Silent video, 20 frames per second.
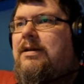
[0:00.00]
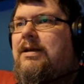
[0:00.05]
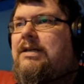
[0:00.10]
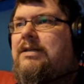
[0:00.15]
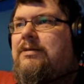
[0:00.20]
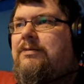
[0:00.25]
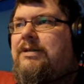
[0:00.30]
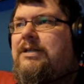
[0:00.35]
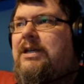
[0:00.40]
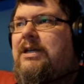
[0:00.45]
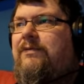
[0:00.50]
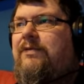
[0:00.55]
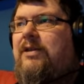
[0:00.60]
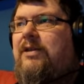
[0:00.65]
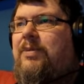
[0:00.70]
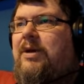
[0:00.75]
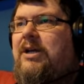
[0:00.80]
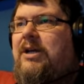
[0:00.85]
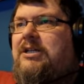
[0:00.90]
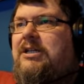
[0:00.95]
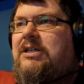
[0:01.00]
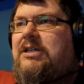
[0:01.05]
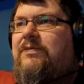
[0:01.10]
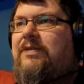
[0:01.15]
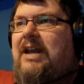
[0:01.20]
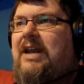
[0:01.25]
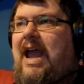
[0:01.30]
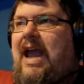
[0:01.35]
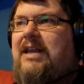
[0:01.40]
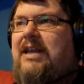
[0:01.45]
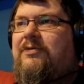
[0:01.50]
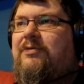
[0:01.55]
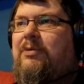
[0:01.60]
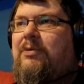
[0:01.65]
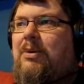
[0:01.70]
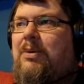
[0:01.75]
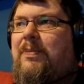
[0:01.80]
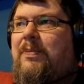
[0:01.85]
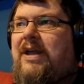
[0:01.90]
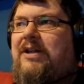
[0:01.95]
It's a receipt for the purchase of an adder
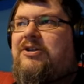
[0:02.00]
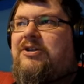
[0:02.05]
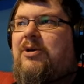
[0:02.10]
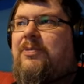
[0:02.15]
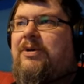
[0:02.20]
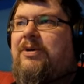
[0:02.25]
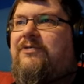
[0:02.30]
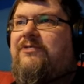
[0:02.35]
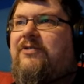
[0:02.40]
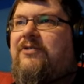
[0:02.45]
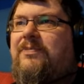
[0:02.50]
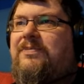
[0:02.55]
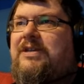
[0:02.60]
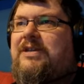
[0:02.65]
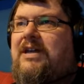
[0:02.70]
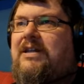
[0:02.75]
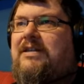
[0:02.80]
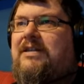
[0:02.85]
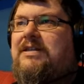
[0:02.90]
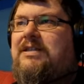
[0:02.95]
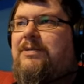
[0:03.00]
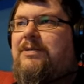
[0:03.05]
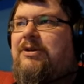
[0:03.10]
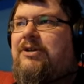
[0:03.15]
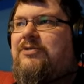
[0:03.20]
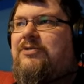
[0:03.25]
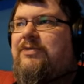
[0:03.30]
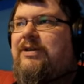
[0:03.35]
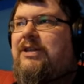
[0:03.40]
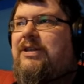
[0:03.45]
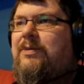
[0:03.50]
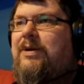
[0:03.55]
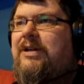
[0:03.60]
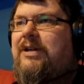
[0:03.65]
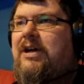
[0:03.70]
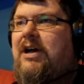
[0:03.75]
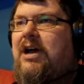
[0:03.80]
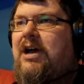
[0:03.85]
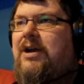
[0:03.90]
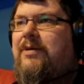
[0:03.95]
from a pet shop in Frobsance. Someone has written the
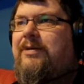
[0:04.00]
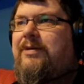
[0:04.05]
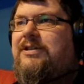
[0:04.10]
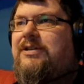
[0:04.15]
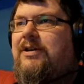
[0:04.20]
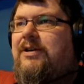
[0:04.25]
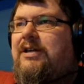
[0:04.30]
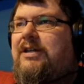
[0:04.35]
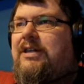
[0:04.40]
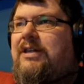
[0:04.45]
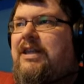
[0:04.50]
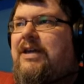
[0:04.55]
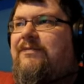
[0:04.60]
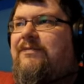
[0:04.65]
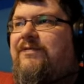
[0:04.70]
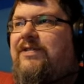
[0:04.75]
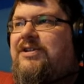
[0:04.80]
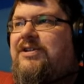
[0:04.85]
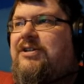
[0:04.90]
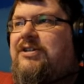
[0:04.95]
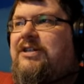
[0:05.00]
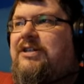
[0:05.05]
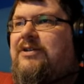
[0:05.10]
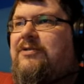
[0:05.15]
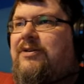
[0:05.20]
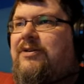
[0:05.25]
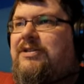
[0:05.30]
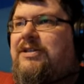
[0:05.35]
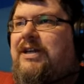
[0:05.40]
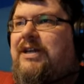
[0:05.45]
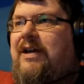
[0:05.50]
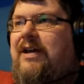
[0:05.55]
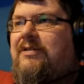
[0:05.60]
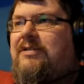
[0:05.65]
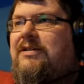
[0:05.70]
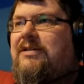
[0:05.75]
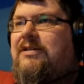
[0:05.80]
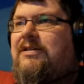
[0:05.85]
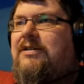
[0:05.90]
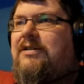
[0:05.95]
word iris on it and they've viciously crossed it
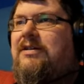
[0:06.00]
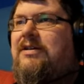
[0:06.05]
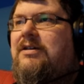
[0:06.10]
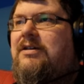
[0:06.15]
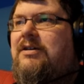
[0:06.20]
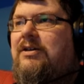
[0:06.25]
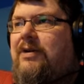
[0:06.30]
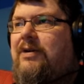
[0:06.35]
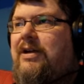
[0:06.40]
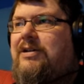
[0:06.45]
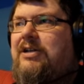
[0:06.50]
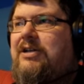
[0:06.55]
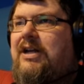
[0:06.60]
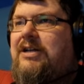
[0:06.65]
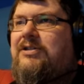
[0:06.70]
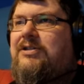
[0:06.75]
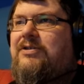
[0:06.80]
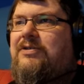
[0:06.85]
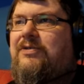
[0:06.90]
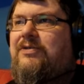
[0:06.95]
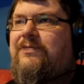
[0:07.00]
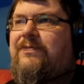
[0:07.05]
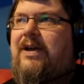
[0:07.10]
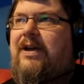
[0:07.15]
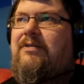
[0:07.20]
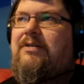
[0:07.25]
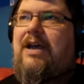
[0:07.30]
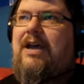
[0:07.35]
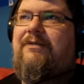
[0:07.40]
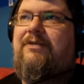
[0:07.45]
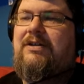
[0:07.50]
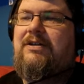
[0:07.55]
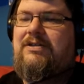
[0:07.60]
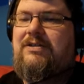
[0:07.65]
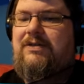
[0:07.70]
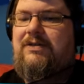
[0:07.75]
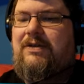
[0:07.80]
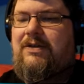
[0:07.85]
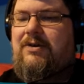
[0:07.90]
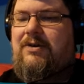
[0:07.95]
out. Congratulations, you found
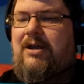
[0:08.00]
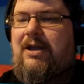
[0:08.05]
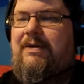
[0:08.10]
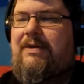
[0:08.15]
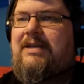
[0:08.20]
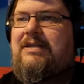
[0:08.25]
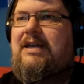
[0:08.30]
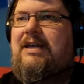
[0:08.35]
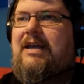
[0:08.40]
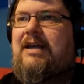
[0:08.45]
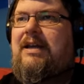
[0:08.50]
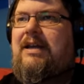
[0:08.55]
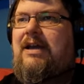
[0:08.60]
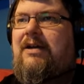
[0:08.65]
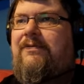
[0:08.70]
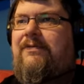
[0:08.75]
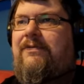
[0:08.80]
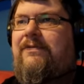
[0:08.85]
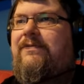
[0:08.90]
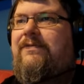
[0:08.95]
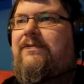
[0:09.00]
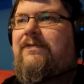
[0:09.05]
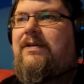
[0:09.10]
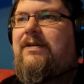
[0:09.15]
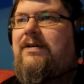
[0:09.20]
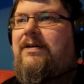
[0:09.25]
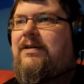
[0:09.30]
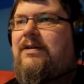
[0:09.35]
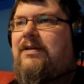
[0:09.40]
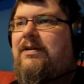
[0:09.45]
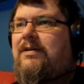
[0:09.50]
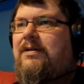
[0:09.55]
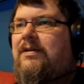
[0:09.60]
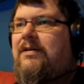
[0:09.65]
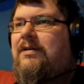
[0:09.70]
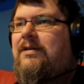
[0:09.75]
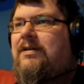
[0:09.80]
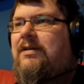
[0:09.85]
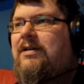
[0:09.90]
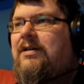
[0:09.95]
evidence of the crime. Is that enough?
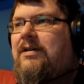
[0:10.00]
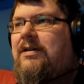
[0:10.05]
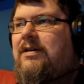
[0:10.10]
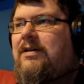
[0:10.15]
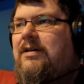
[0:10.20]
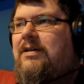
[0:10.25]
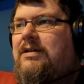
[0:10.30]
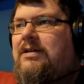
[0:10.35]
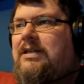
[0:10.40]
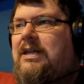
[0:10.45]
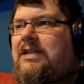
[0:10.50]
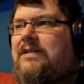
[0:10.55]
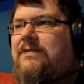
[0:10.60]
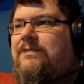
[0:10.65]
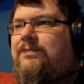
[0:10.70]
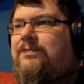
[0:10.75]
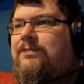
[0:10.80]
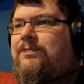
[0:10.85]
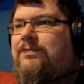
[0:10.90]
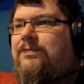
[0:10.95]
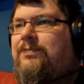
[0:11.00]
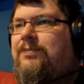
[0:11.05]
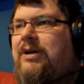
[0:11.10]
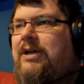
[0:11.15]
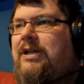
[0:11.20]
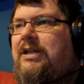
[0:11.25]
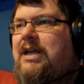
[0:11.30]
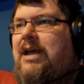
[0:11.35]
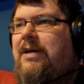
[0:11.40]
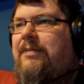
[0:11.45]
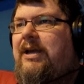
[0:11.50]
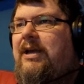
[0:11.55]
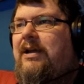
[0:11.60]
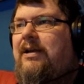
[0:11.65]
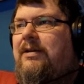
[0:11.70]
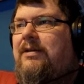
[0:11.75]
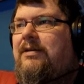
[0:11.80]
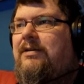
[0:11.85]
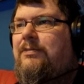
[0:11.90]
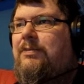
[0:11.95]
Because that's pretty damning.
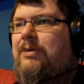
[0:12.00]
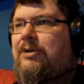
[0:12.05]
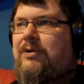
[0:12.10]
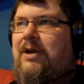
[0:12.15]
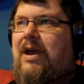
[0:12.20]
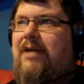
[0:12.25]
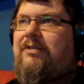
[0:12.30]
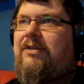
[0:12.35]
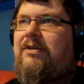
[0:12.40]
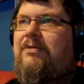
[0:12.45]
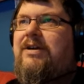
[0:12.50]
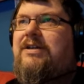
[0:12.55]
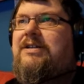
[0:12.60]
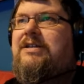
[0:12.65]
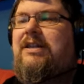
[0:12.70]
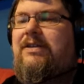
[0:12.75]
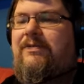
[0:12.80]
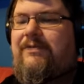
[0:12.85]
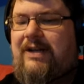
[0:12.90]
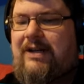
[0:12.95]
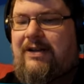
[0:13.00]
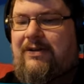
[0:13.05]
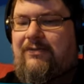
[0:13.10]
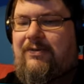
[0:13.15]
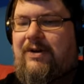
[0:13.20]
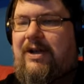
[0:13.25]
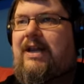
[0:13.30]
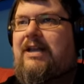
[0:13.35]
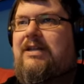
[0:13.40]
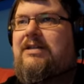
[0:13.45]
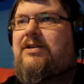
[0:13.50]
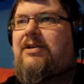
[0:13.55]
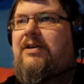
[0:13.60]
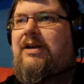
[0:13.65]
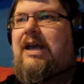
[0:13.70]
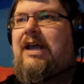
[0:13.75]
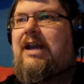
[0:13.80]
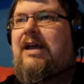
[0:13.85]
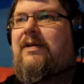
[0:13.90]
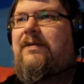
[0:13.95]
But you haven't arrested the villain. Right, let's go
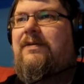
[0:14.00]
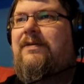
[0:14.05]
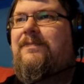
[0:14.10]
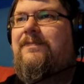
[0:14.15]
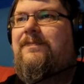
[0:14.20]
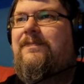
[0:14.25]
get her.